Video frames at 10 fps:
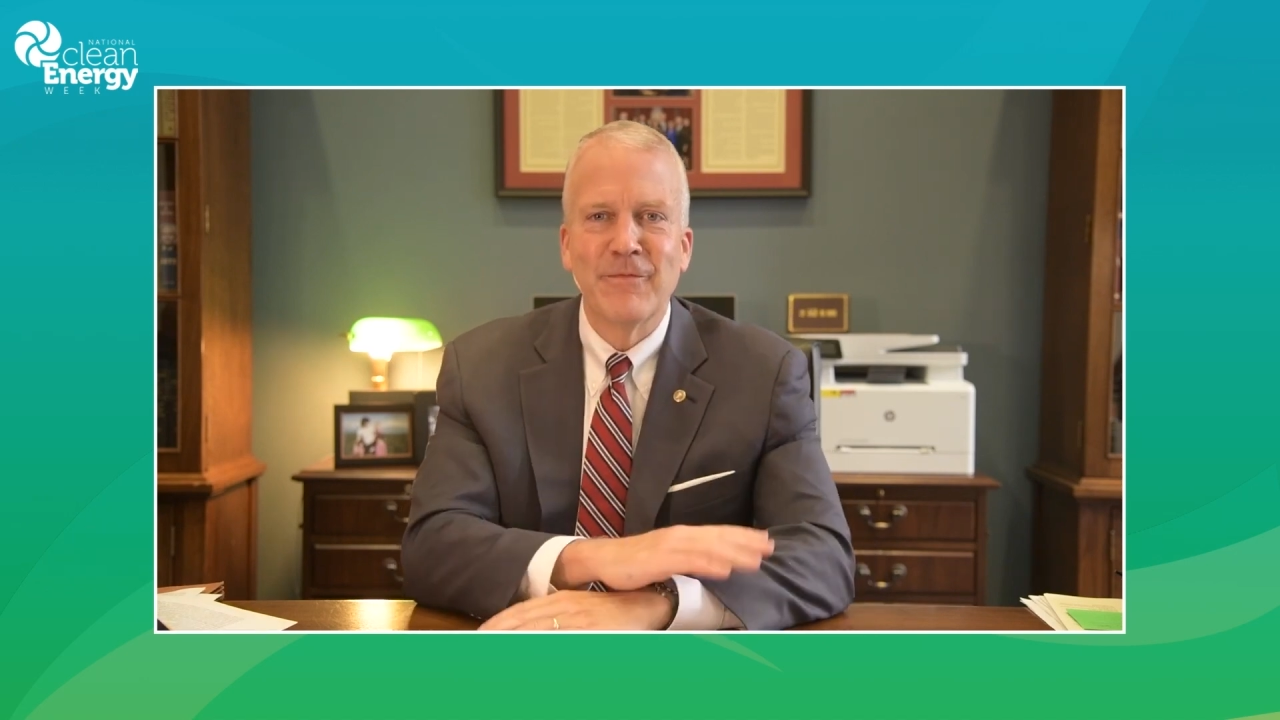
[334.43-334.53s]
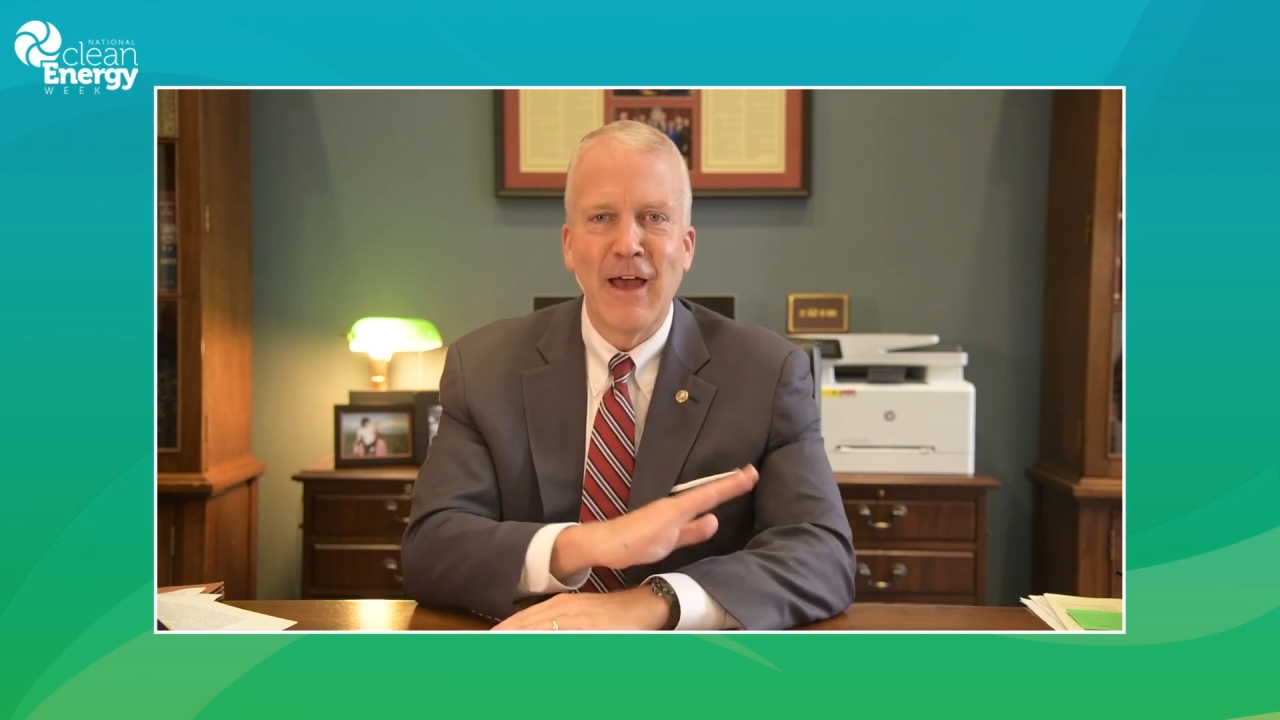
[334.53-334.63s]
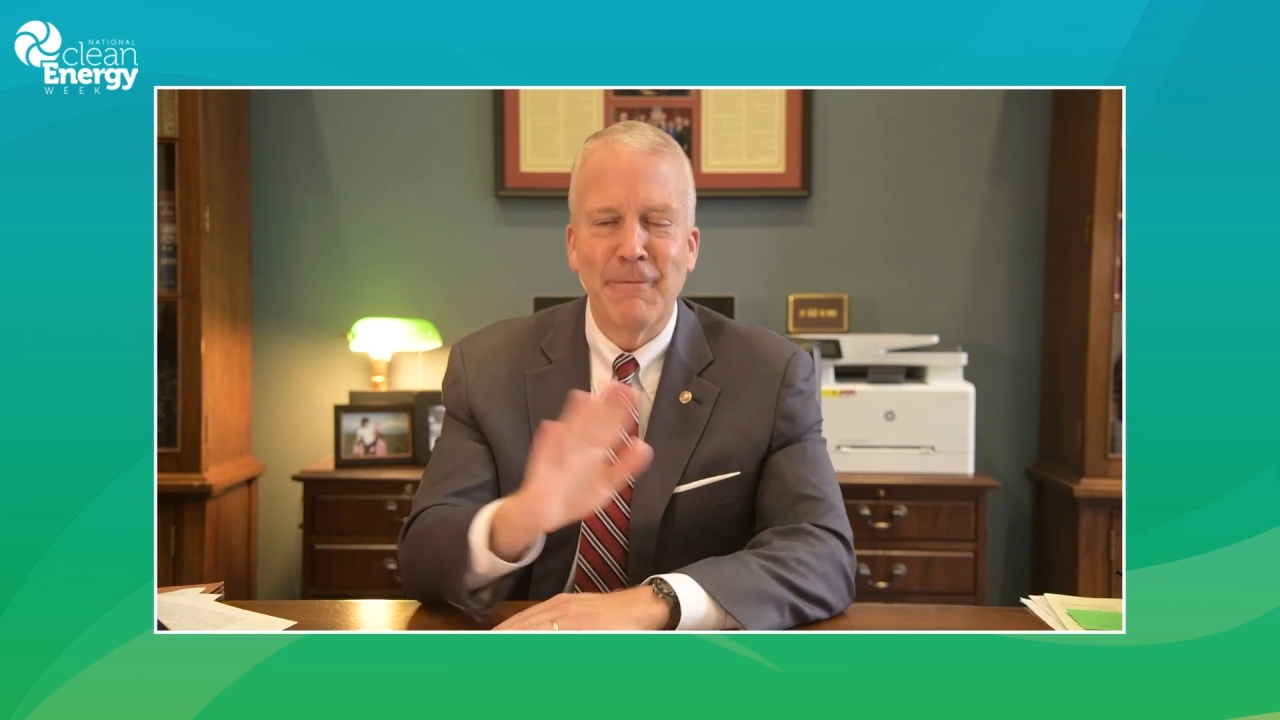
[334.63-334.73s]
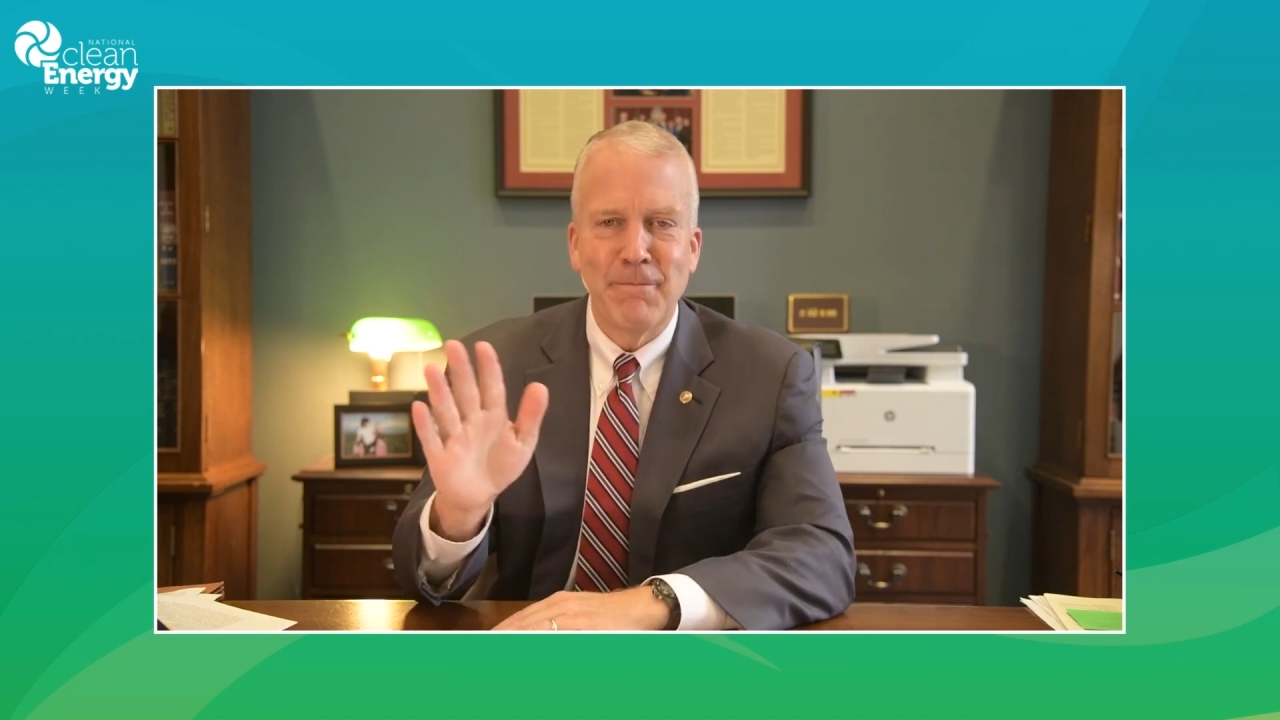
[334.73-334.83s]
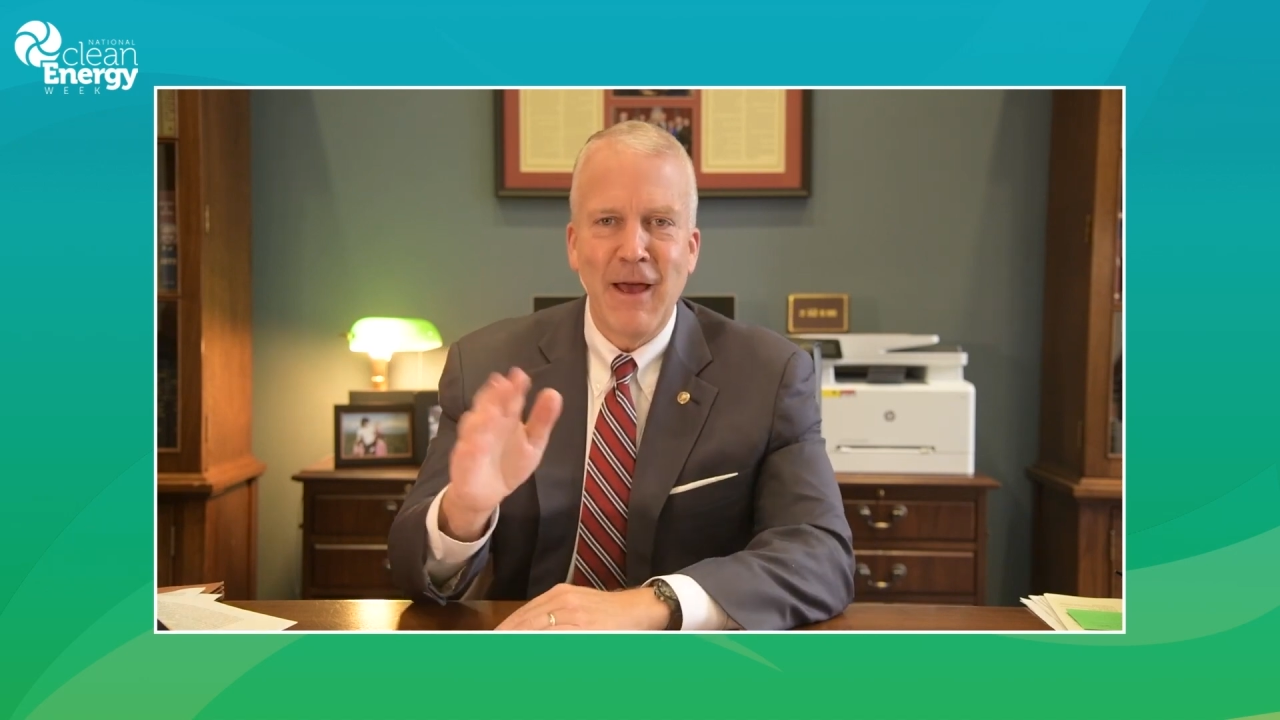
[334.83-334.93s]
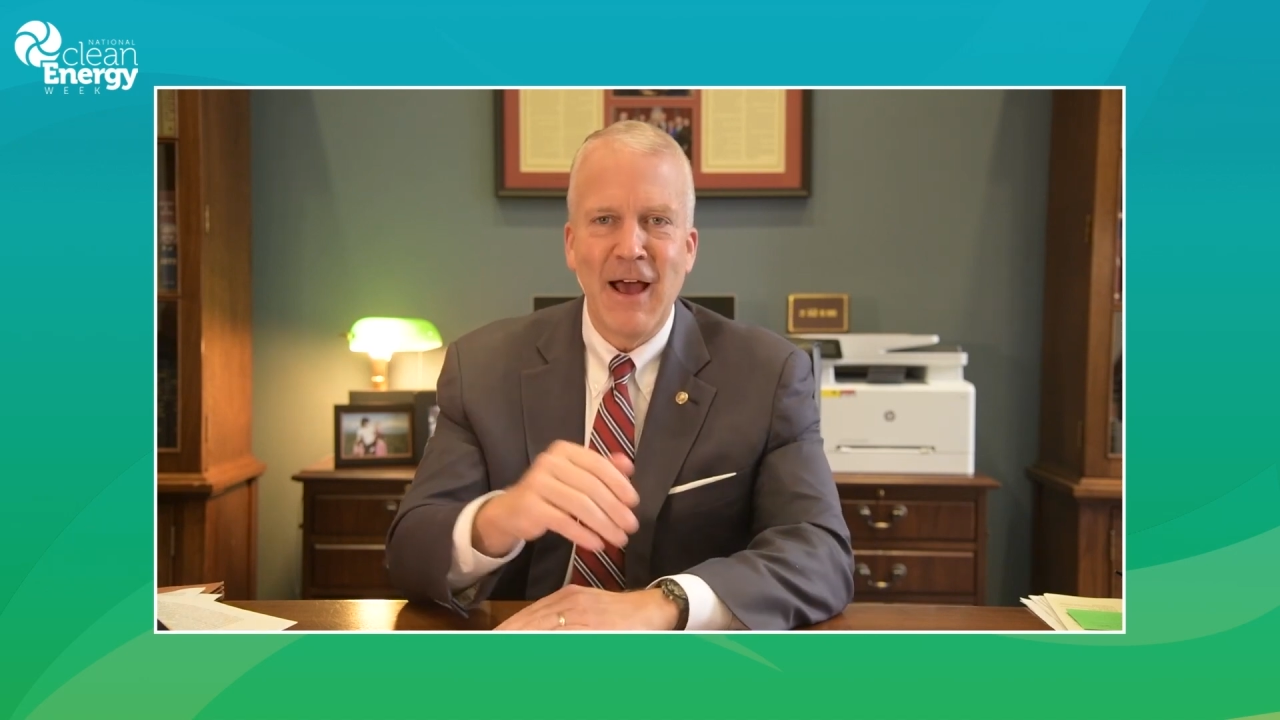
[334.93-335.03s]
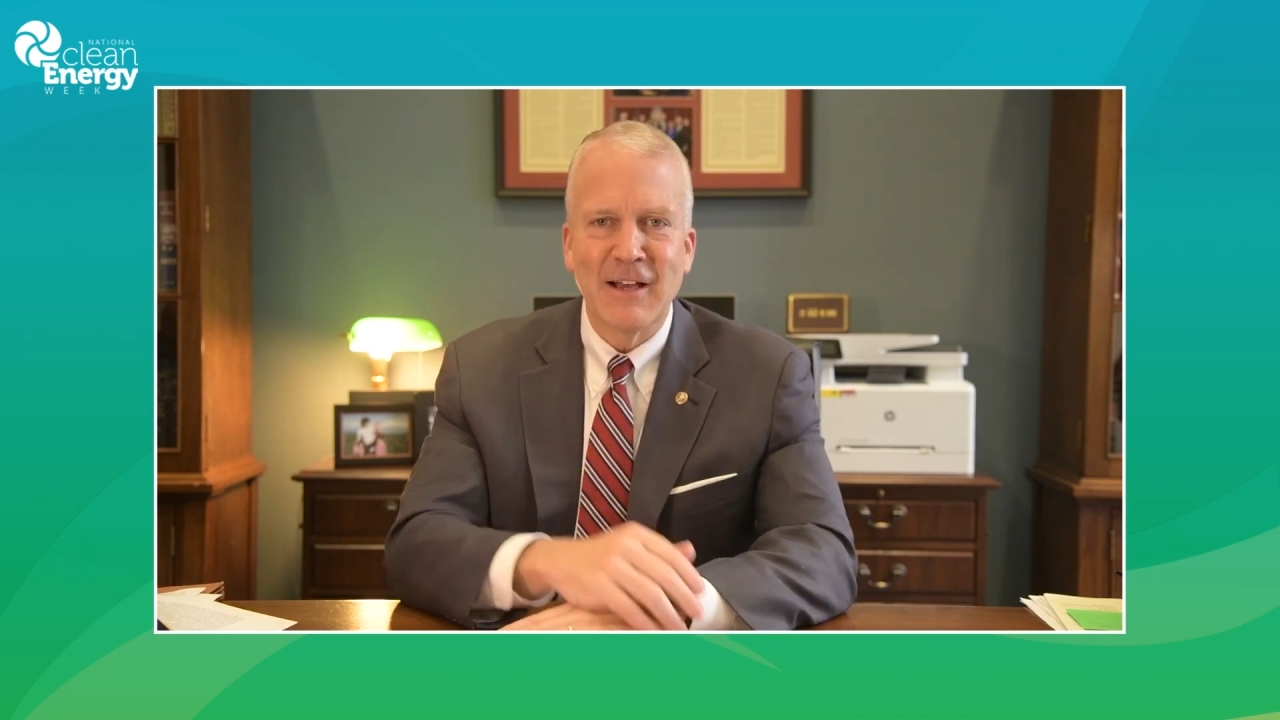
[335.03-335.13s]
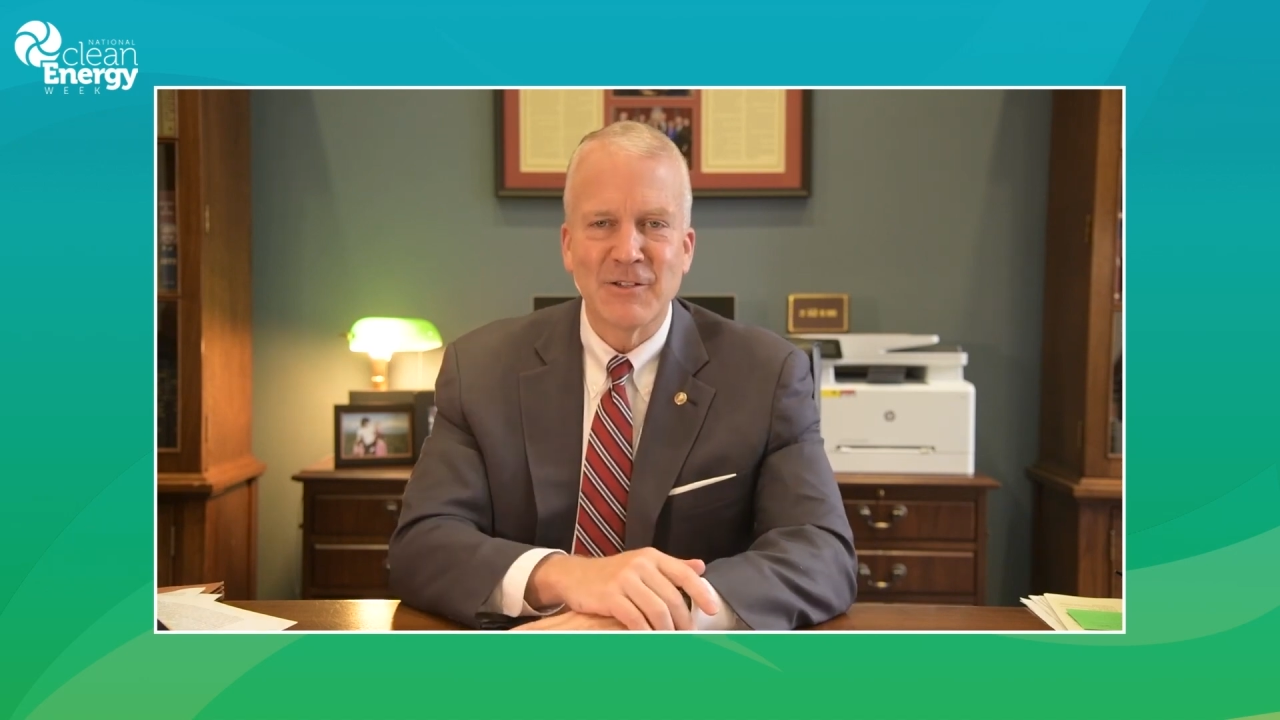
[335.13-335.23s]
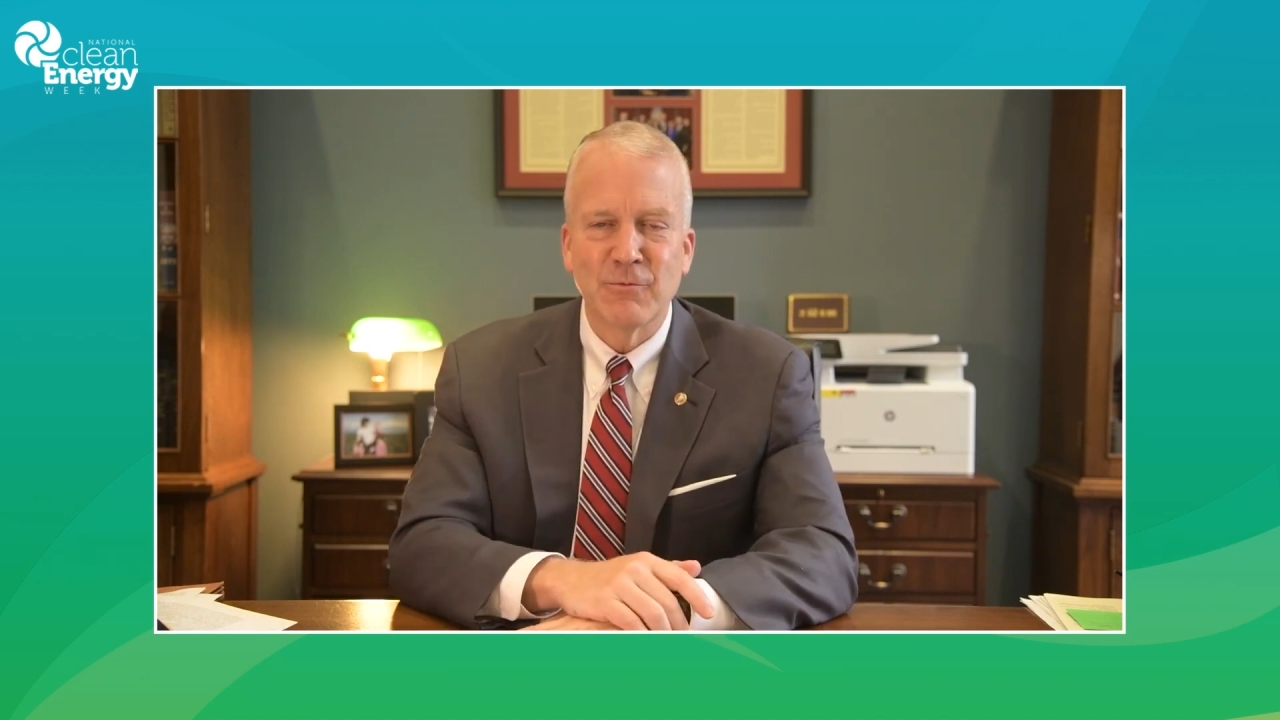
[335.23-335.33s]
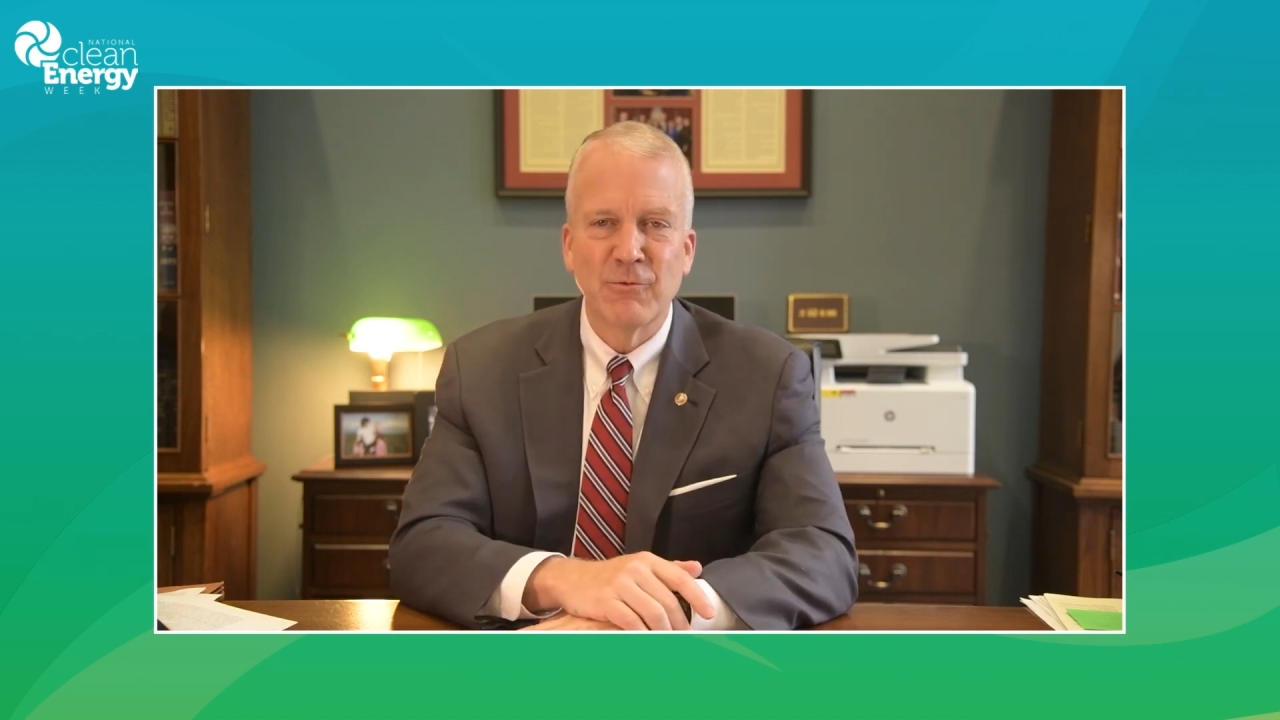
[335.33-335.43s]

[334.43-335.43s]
that passed,